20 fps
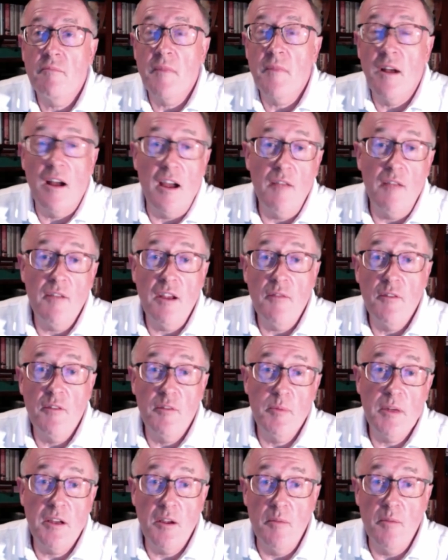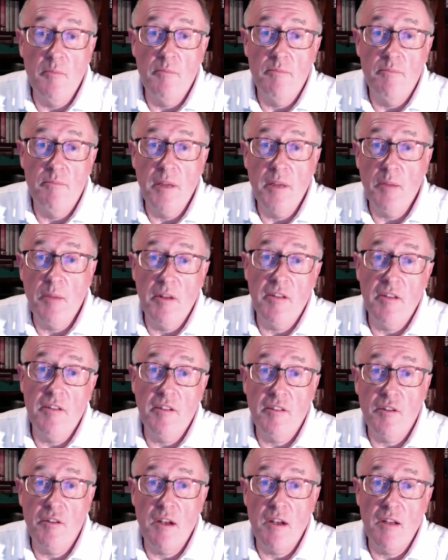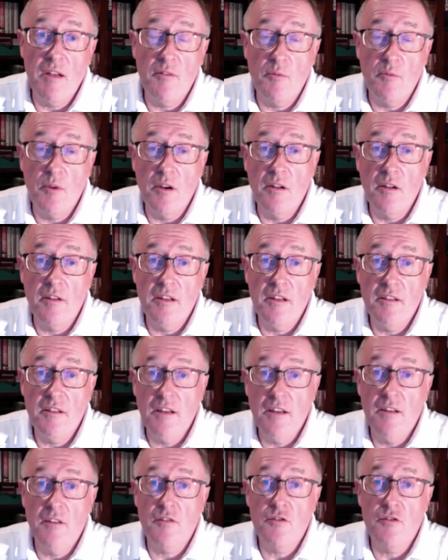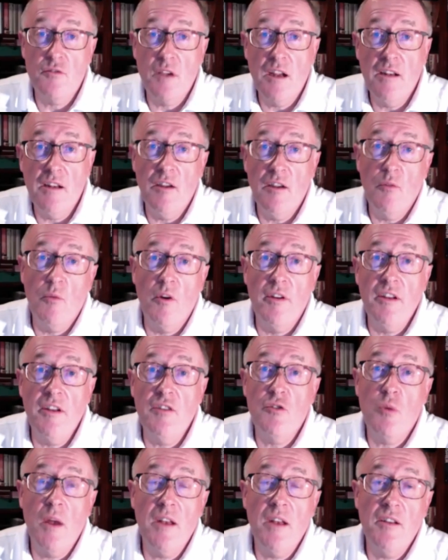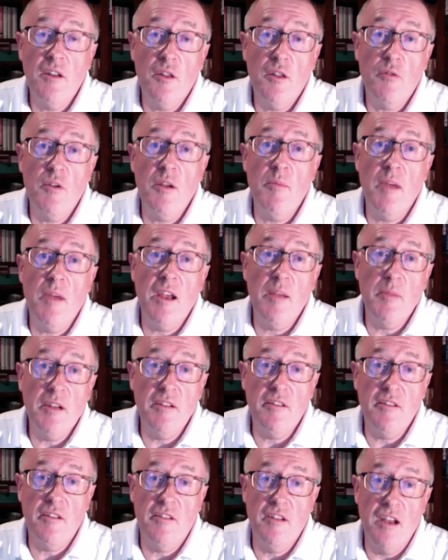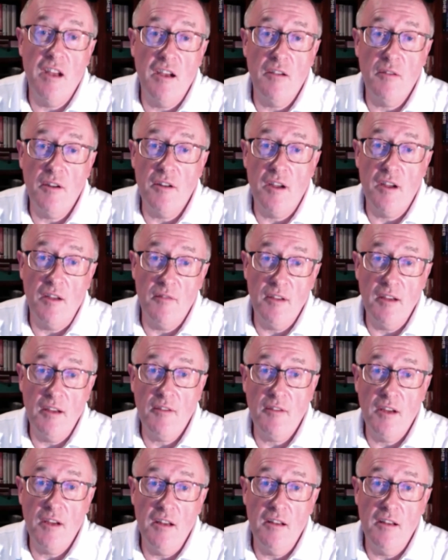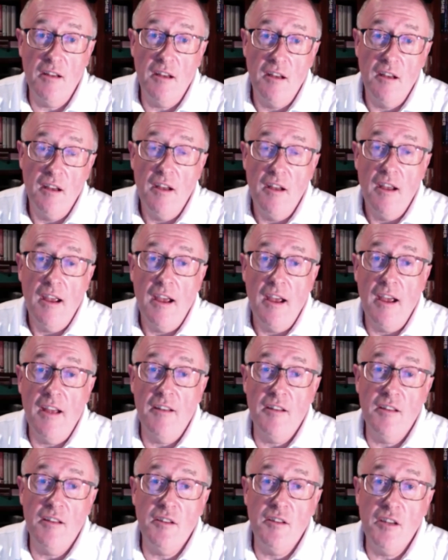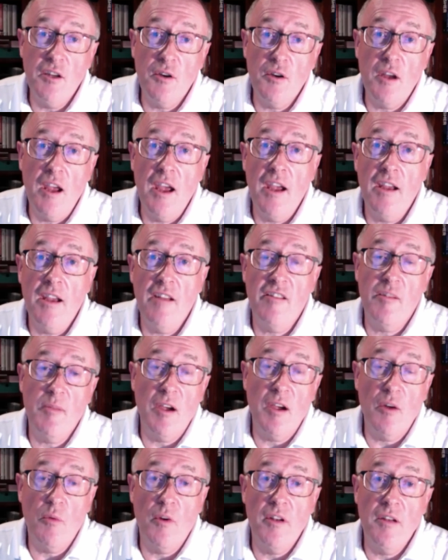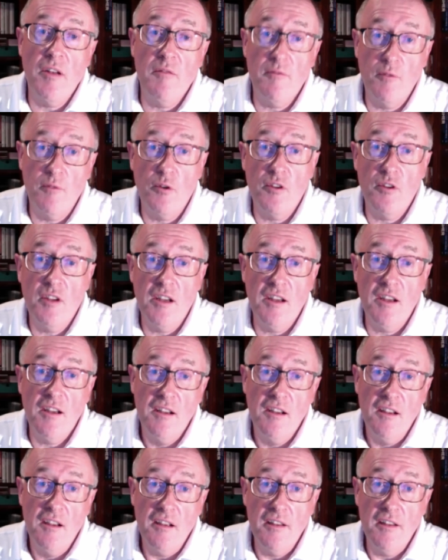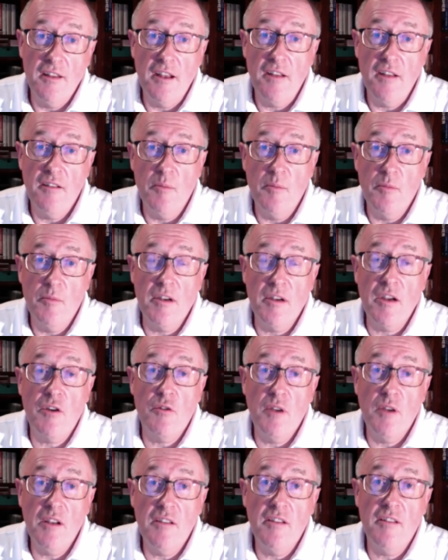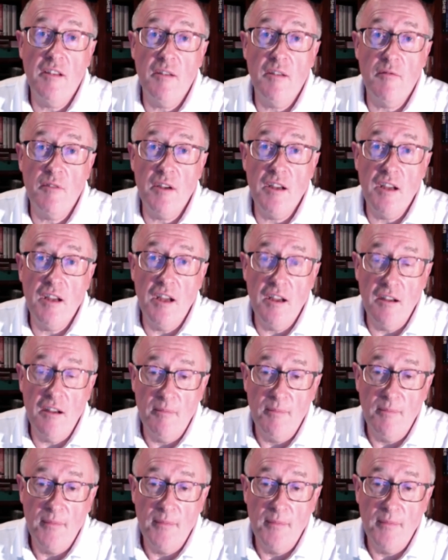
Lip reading: IVF has become big business around the world. In Australia, 1 in 23 babies is now an IVF kid. And in the UK, it's about 1 in 40, and that number increases every year.